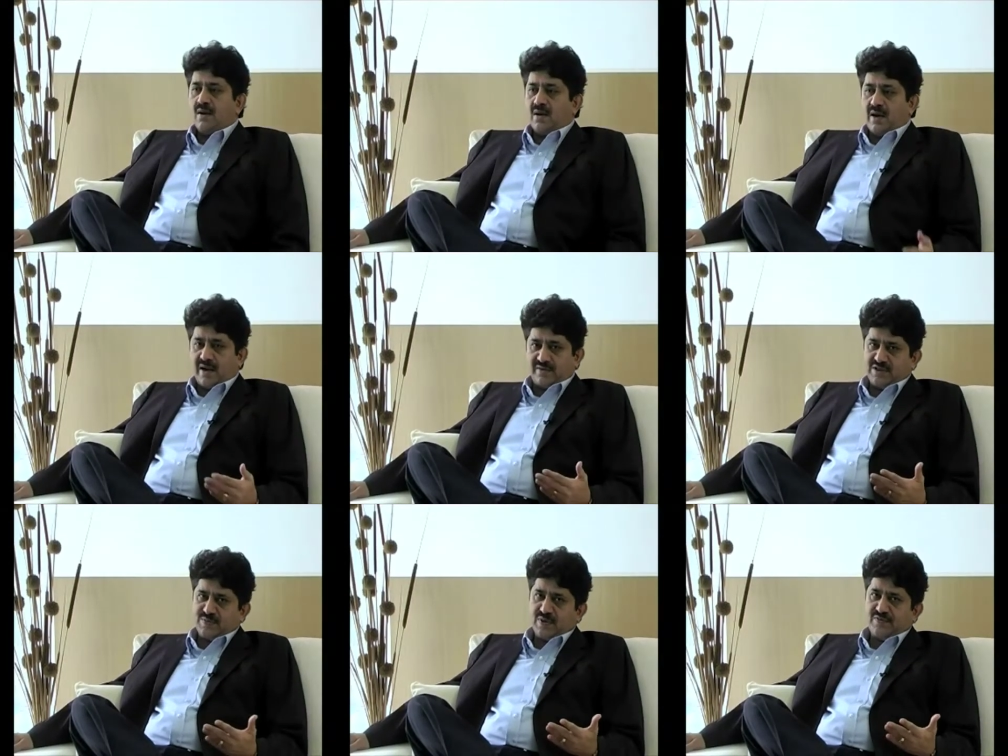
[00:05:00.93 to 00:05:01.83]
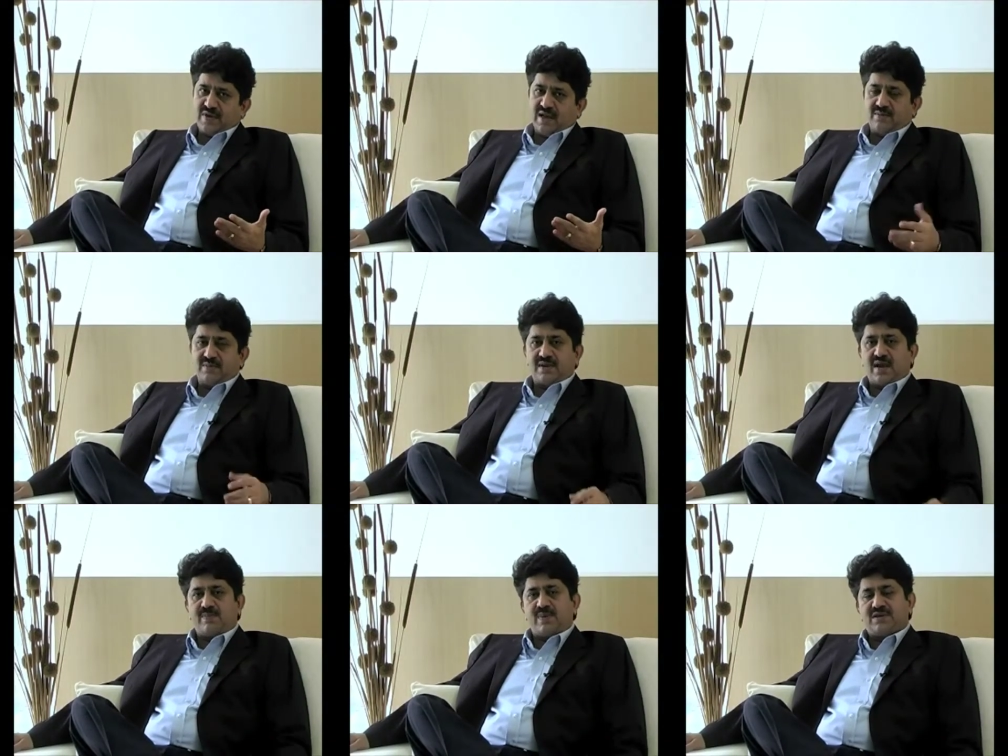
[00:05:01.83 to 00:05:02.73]
At this point of time, the
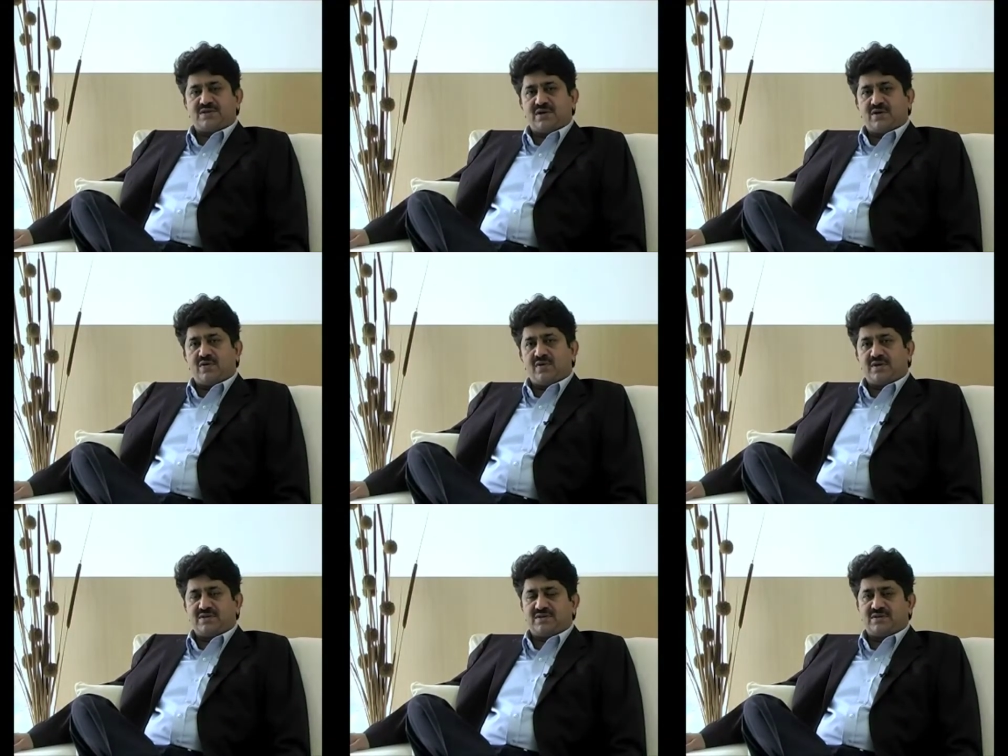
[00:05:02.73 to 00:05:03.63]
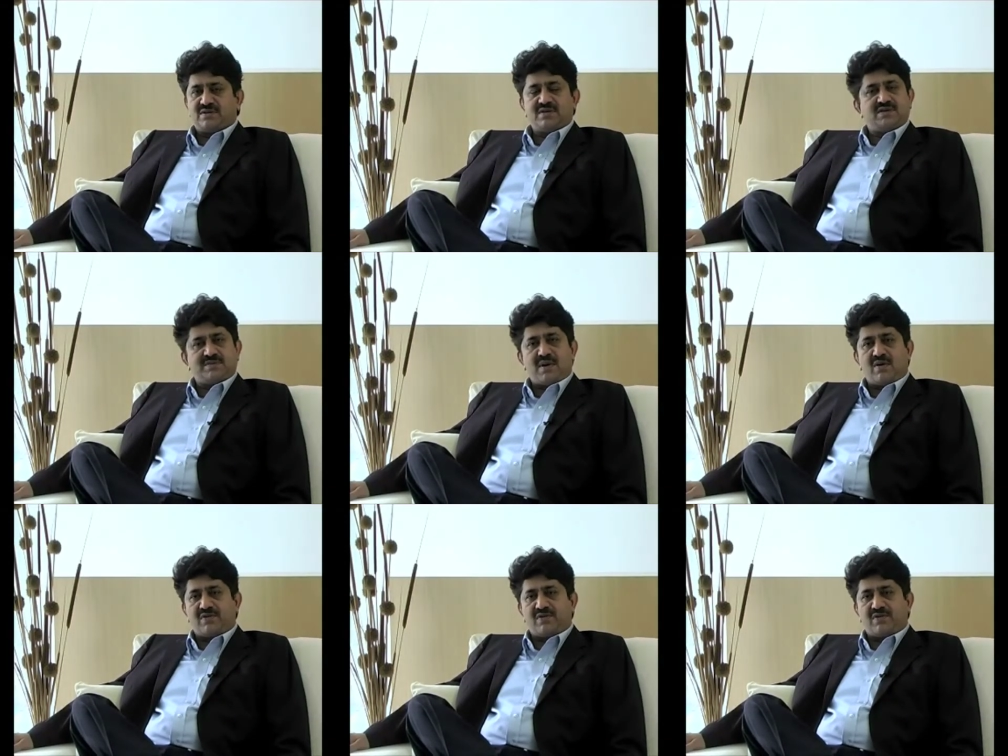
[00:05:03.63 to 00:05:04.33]
company's turnover is about